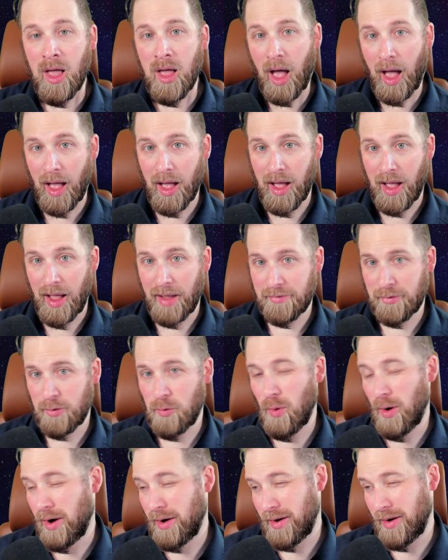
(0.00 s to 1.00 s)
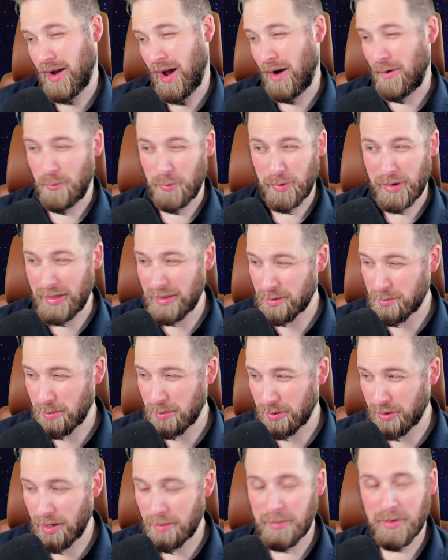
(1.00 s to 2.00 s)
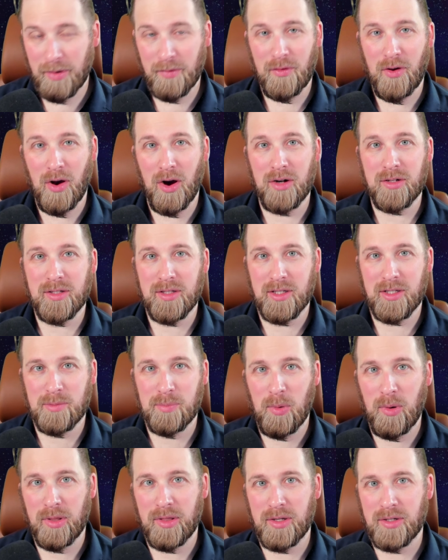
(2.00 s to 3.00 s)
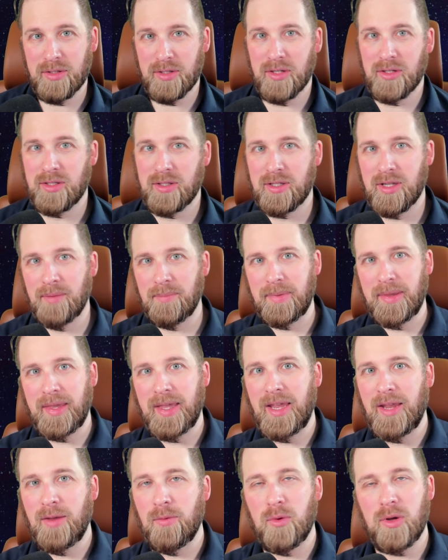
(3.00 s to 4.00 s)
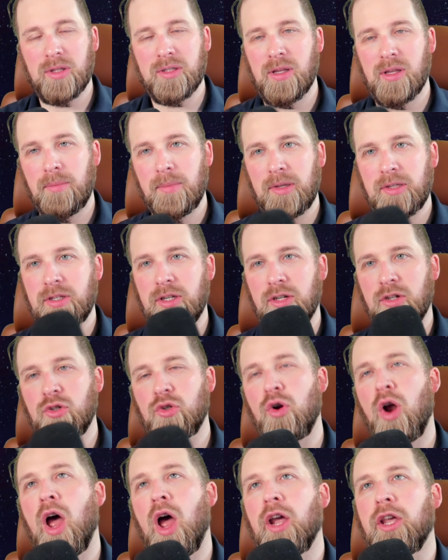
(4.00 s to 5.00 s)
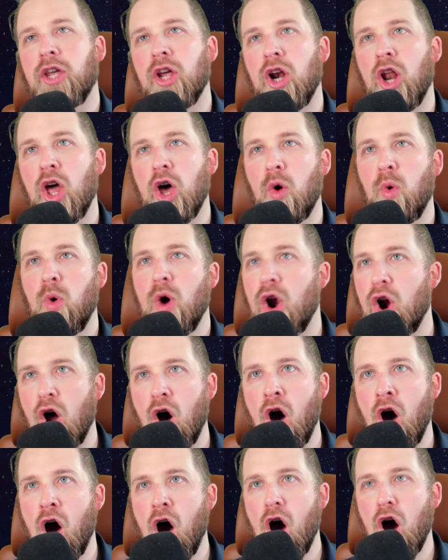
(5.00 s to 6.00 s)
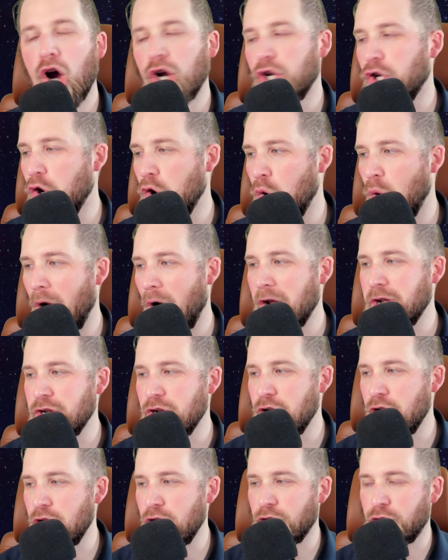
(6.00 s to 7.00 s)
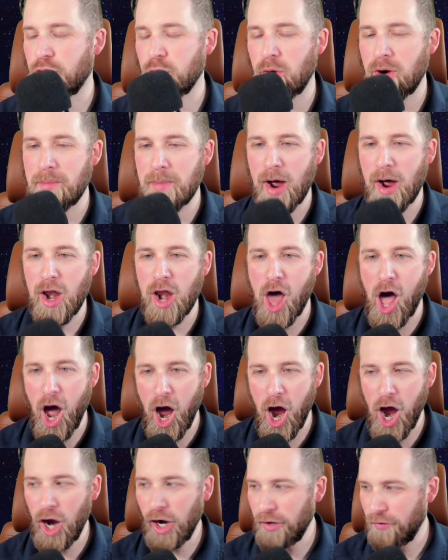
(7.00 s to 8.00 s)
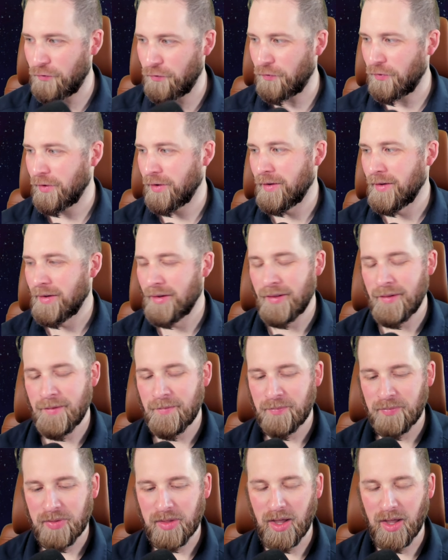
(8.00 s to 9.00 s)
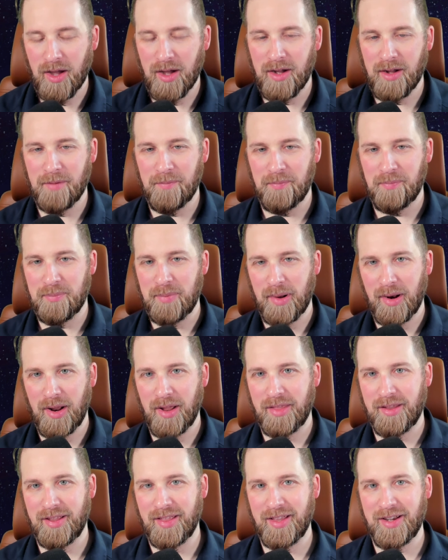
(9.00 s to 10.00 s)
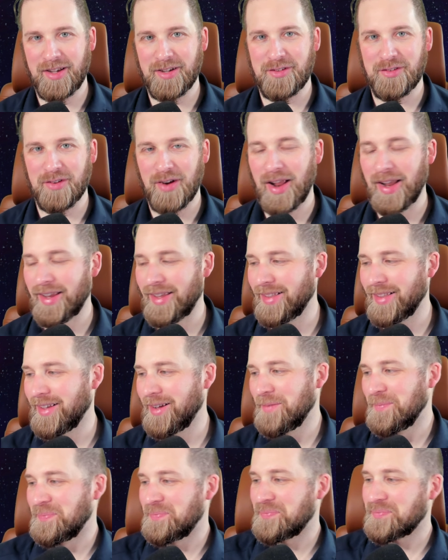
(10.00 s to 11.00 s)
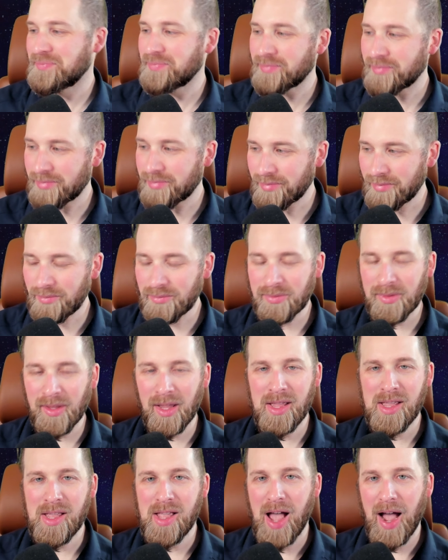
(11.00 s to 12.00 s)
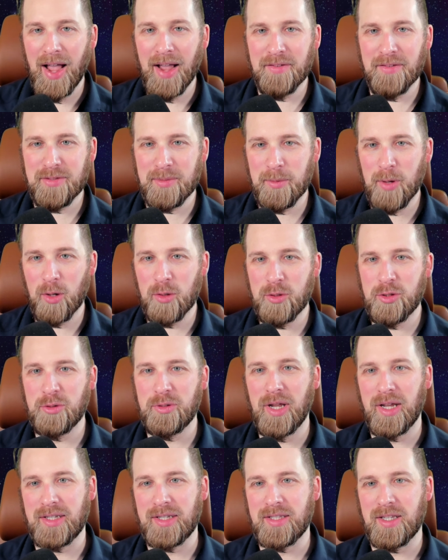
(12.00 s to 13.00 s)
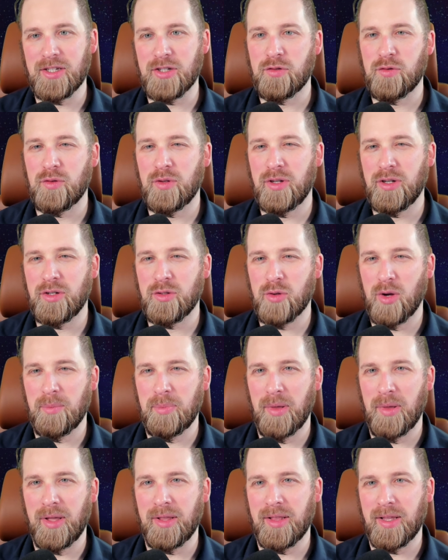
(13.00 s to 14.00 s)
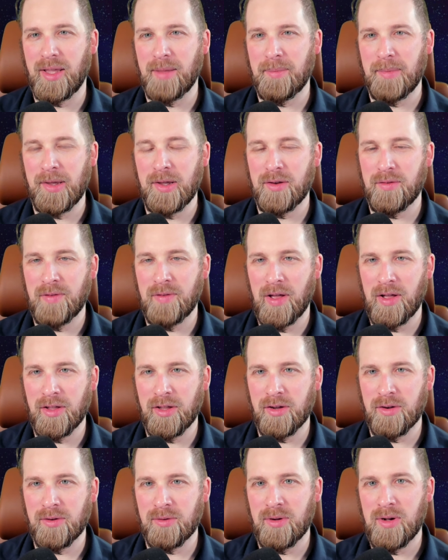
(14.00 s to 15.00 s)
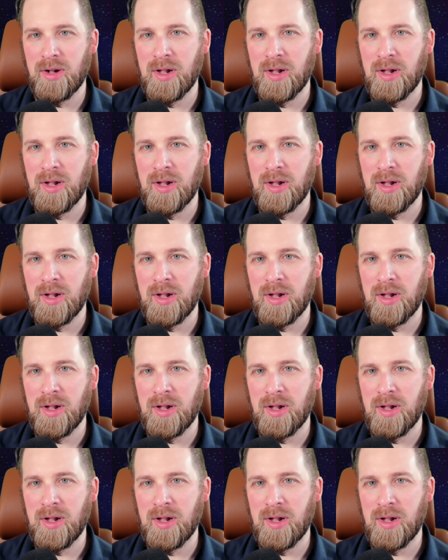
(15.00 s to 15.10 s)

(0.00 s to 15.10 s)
I've acquired a reasonable number of cards at this point. There's still some key ones I'm missing. Dracula, where are you? I need you in my life. But other than Dracula, I have some go-to decks I just really enjoy playing. They give me good value.